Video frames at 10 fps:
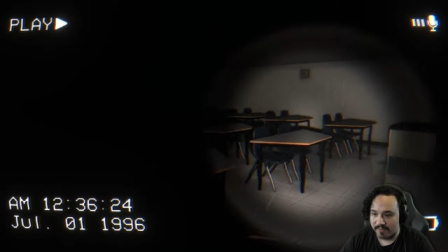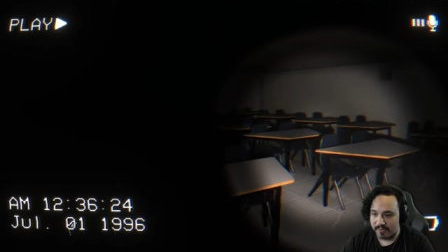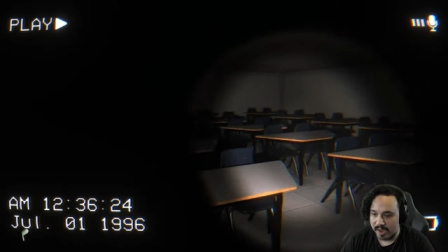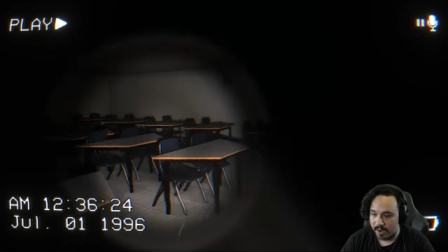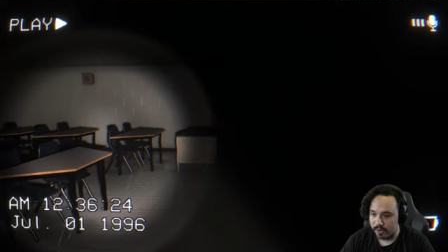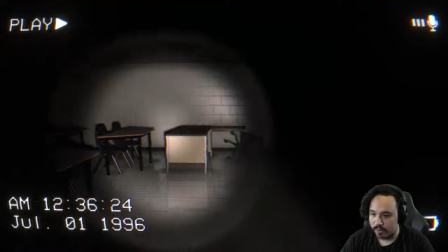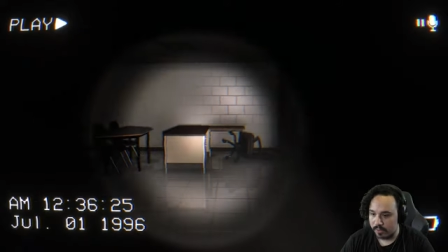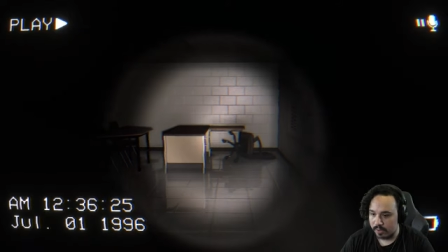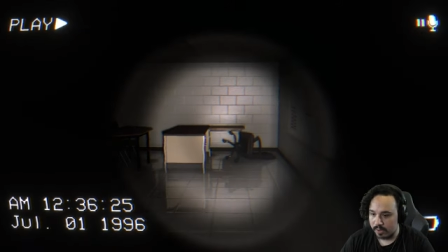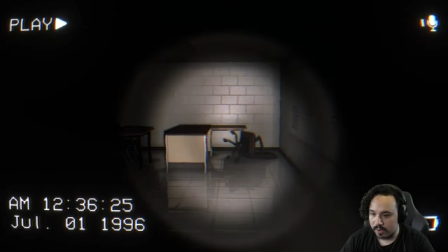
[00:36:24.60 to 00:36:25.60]
fair,
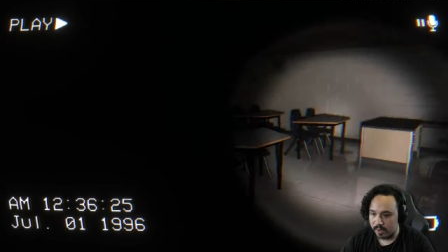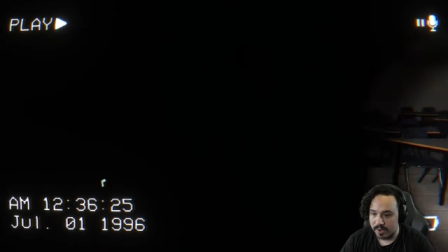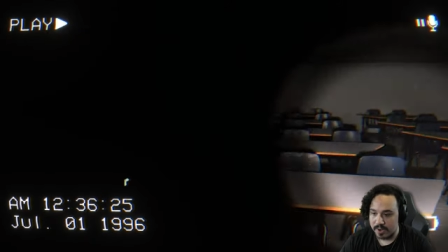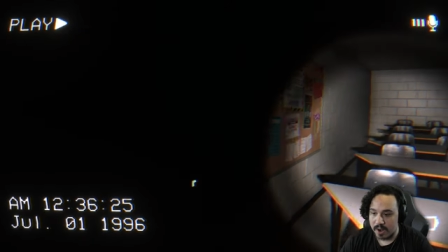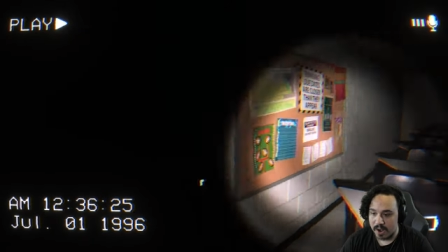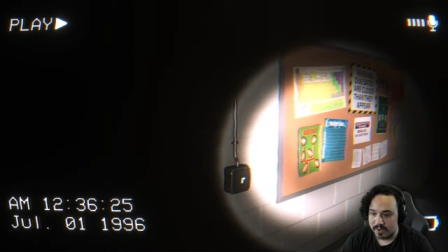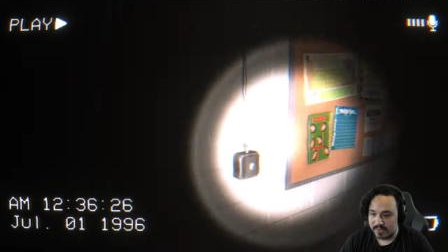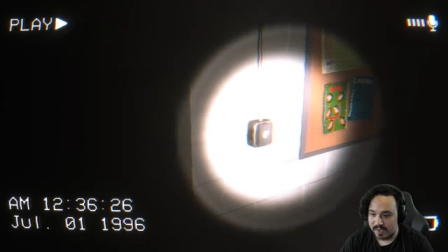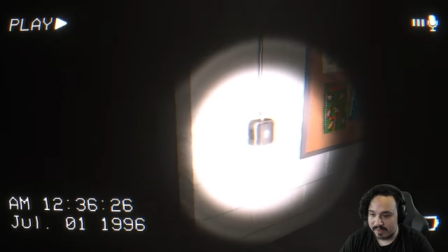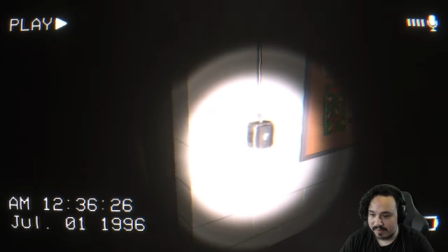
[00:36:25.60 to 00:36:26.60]
dude. None
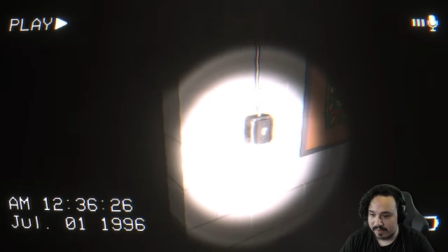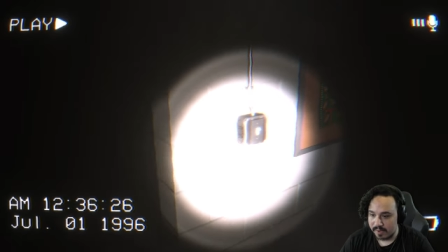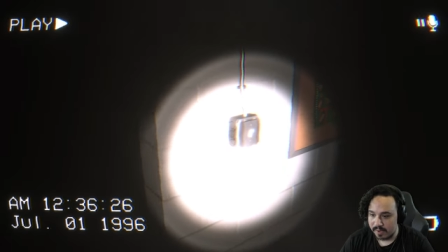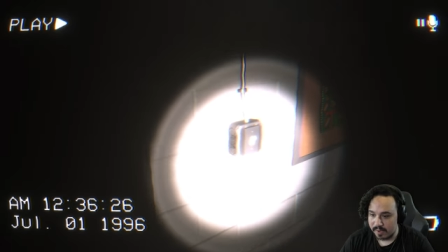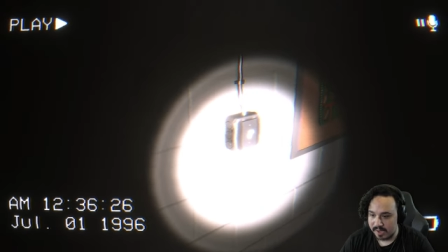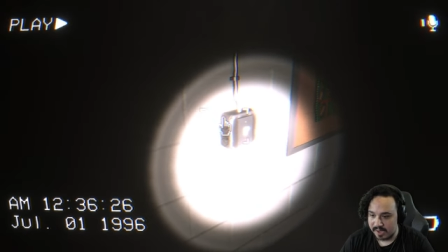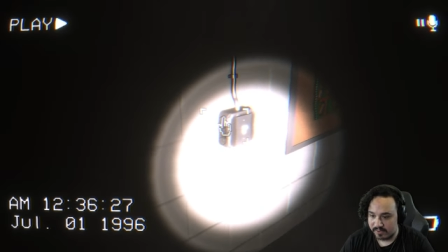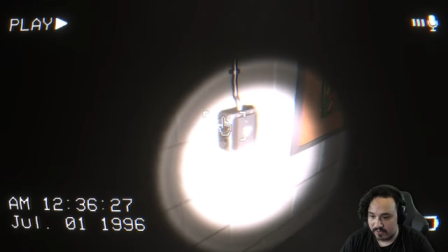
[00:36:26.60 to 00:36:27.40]
of this is